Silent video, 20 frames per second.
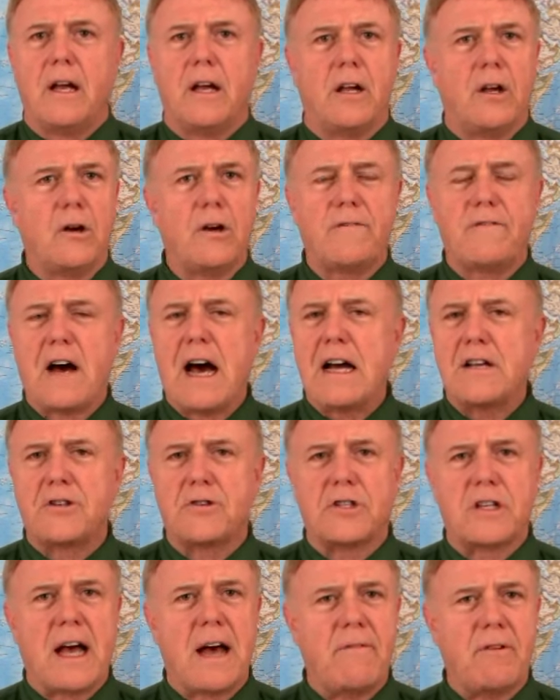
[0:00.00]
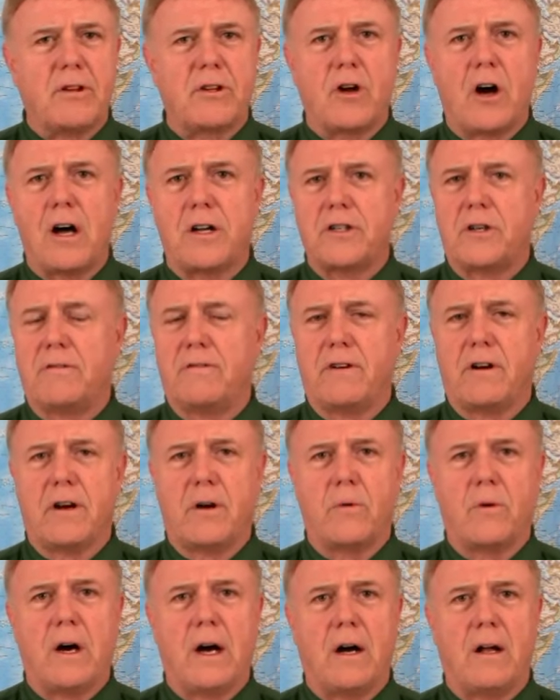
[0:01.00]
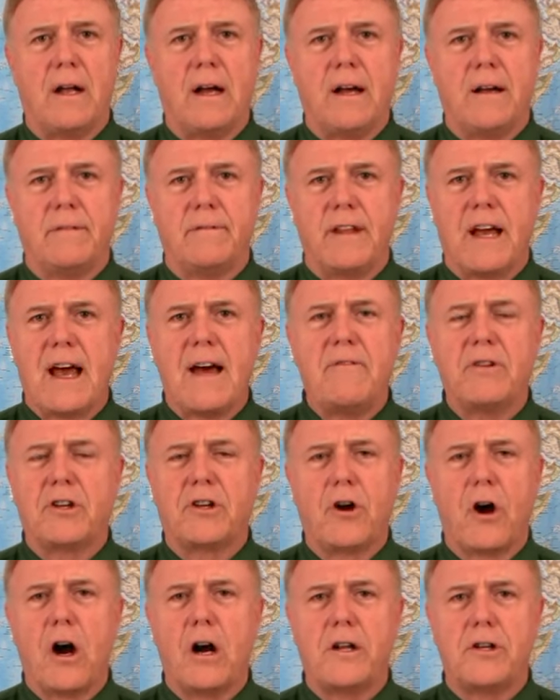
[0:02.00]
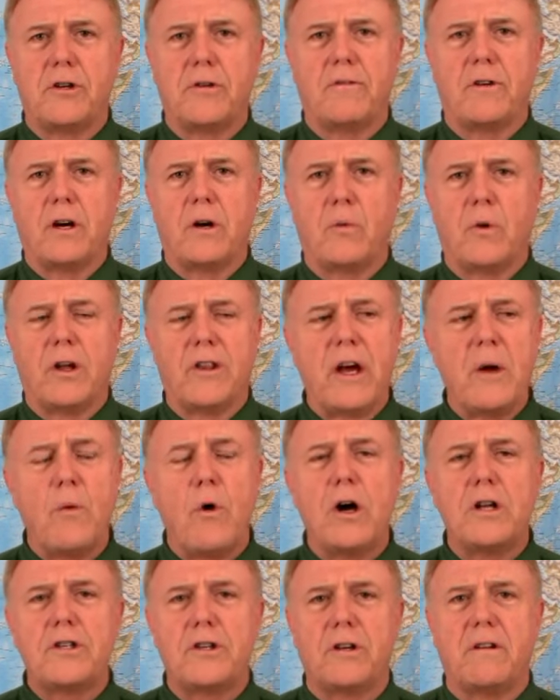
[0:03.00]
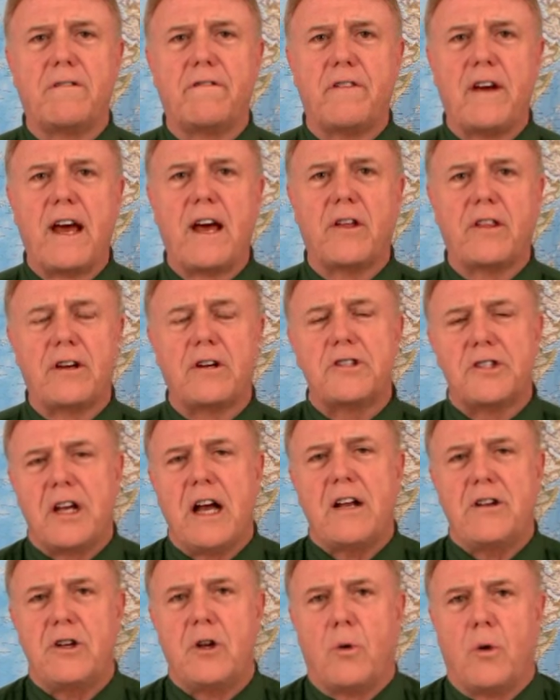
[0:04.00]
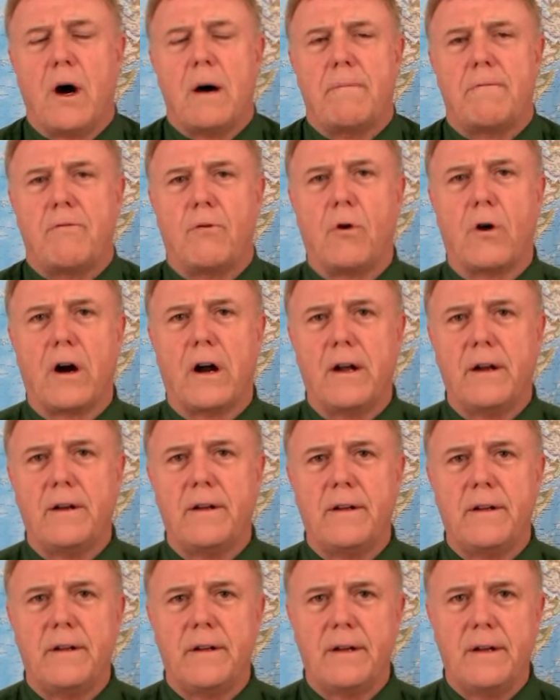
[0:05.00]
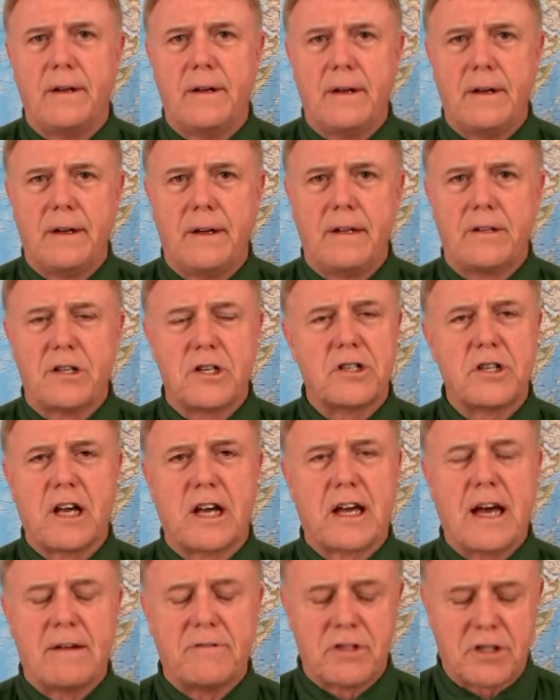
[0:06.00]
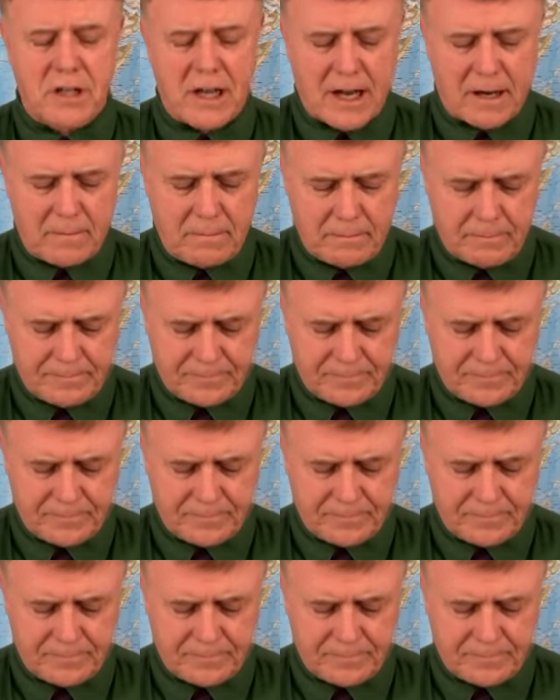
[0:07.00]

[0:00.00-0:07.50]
Your advisors haven't taught you very well. They haven't guarded you very well. They want you to fail. They're setting you up for it, just like I've said.